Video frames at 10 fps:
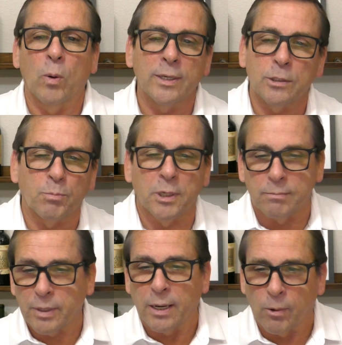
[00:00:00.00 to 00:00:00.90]
points.
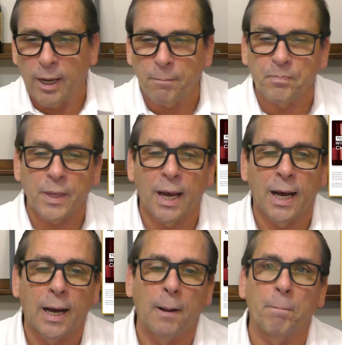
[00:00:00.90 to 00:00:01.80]
But anyway,
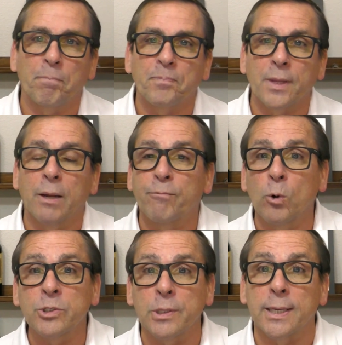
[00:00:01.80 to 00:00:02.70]

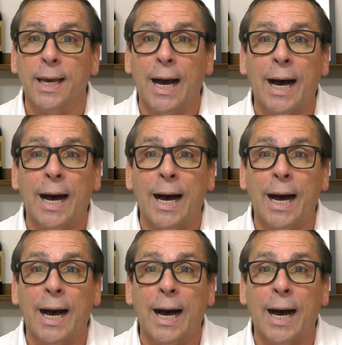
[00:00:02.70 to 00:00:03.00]
unfortunately,